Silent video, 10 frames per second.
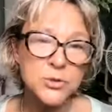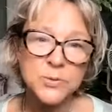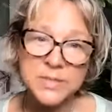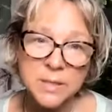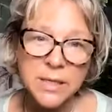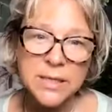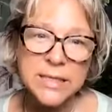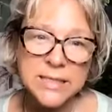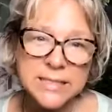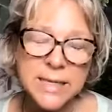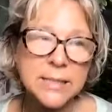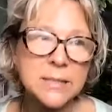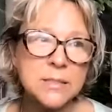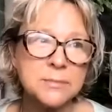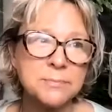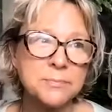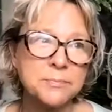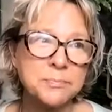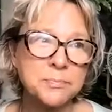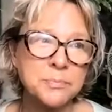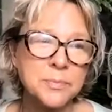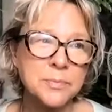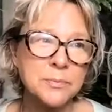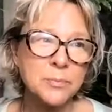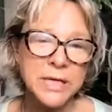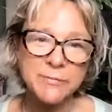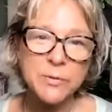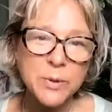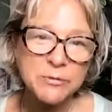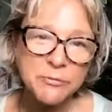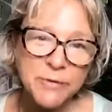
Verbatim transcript: To a certain extent, whenever we're